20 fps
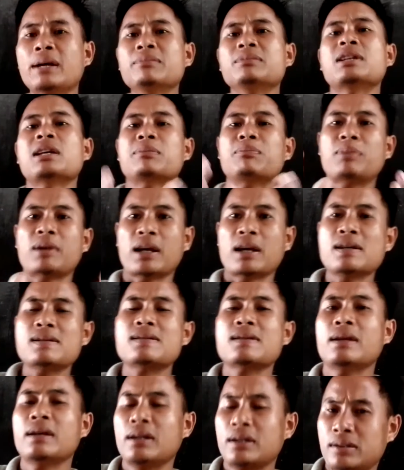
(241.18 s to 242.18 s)
named the
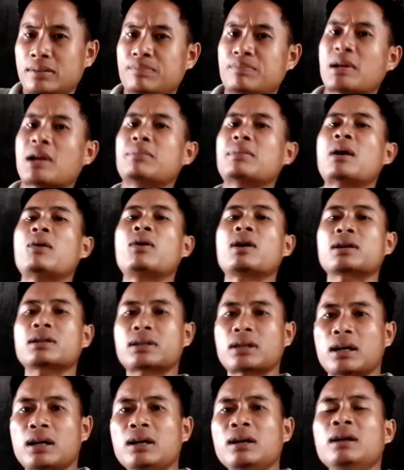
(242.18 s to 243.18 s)
place
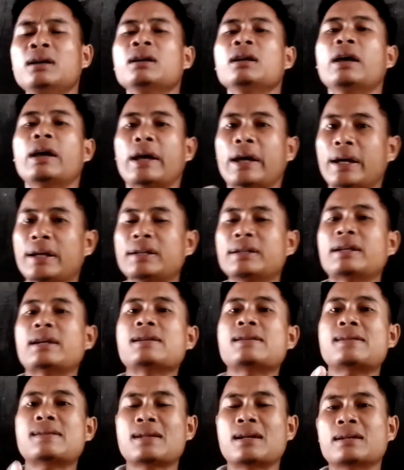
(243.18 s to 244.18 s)
Brahmavarta, and
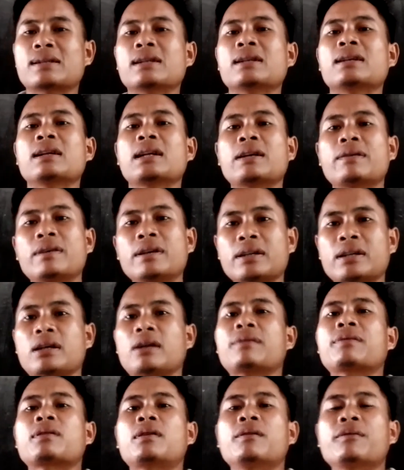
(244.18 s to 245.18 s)
they started living
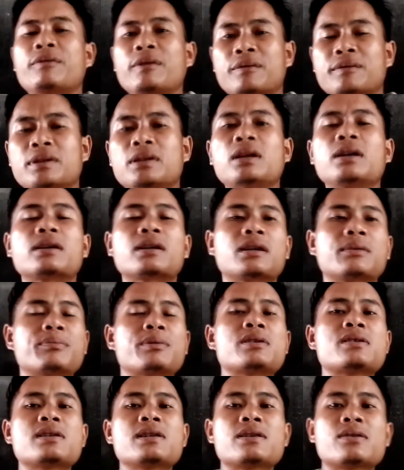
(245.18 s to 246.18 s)
there from
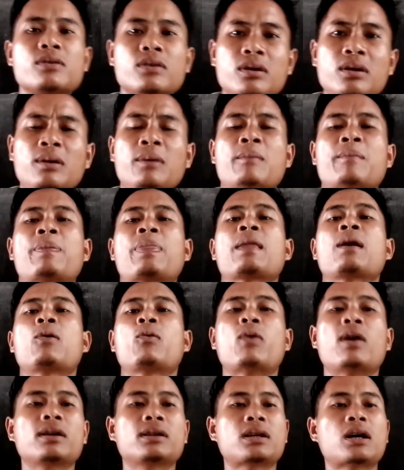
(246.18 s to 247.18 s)
1500 BC to
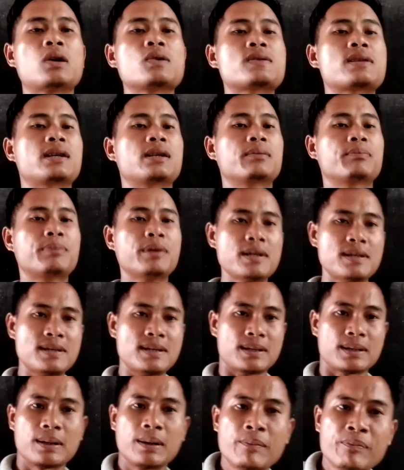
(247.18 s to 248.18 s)
1000
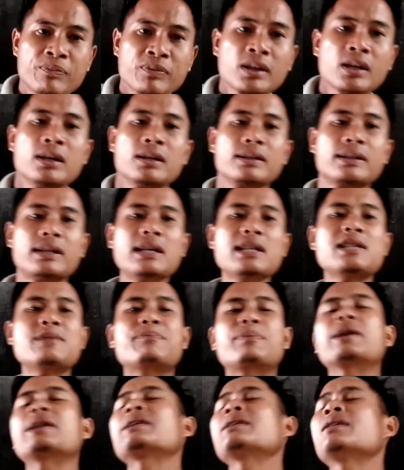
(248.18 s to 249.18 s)
BC. This
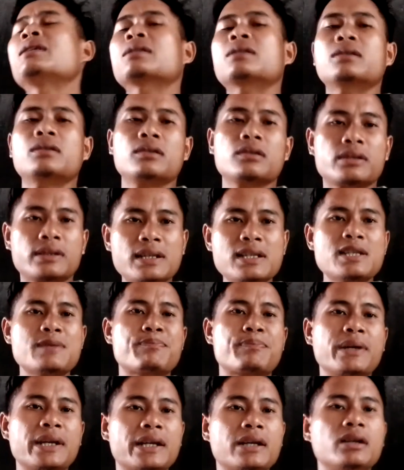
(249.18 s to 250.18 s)

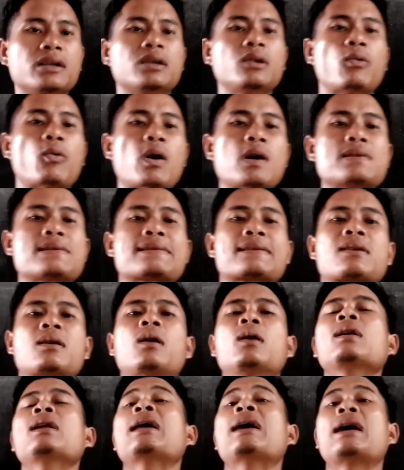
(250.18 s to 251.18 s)
period was
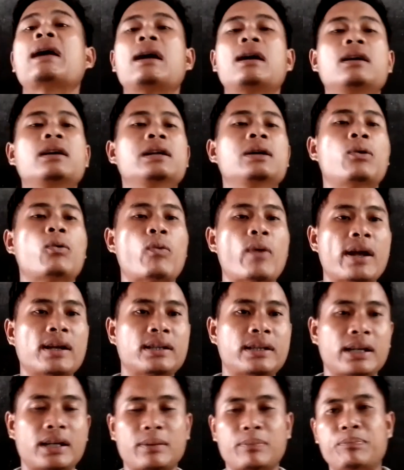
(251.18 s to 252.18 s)
called early
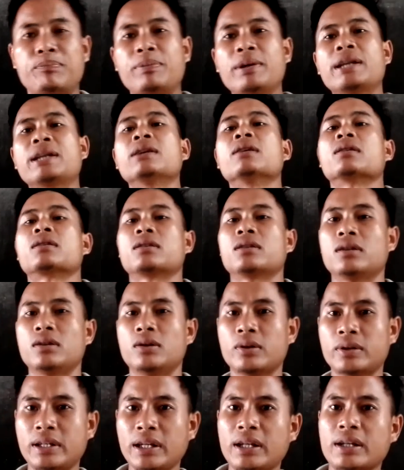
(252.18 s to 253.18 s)
Vedic
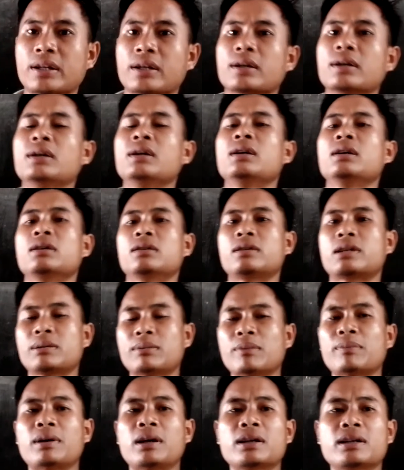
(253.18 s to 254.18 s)
period. Okay,
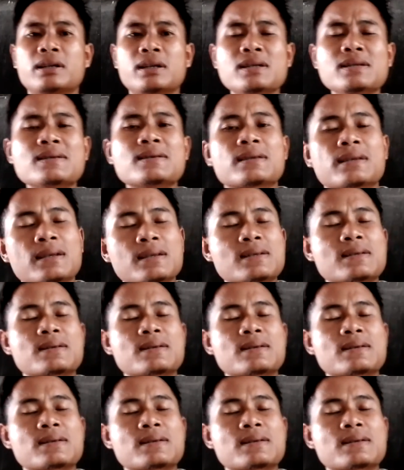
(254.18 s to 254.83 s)
remember this